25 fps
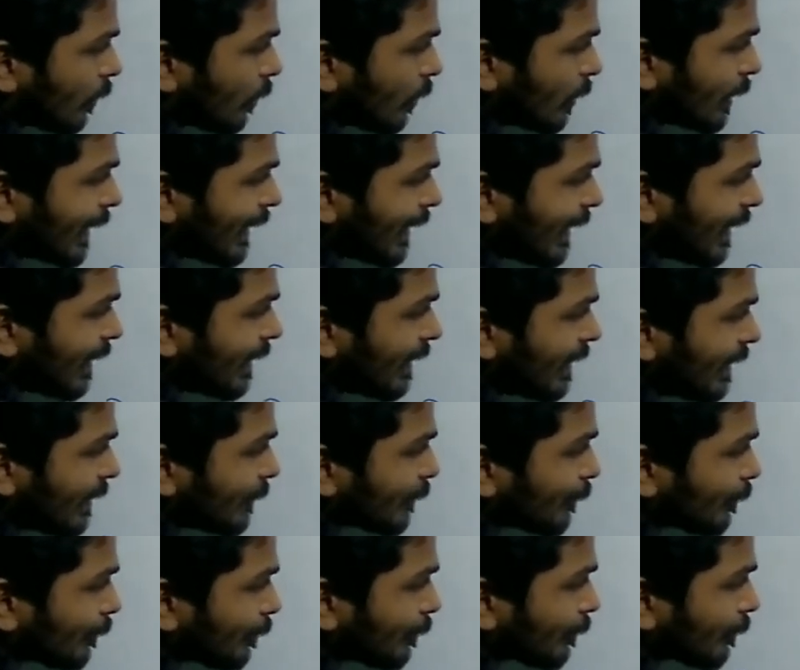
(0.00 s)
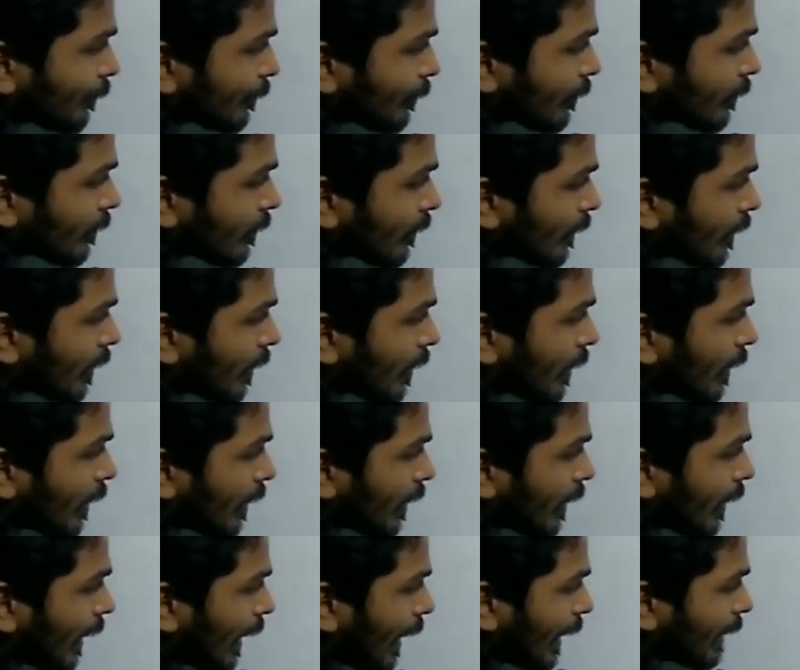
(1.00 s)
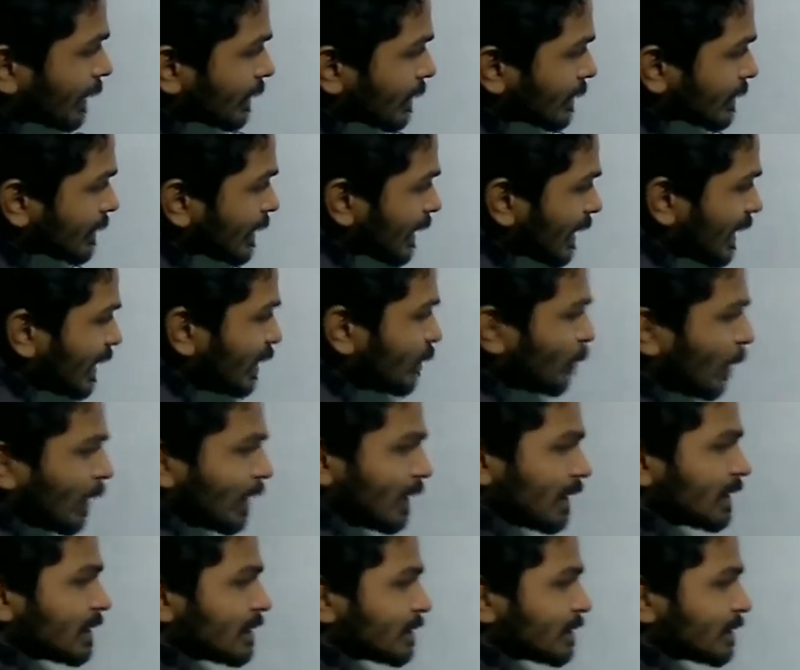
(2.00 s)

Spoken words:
Okay. And the second one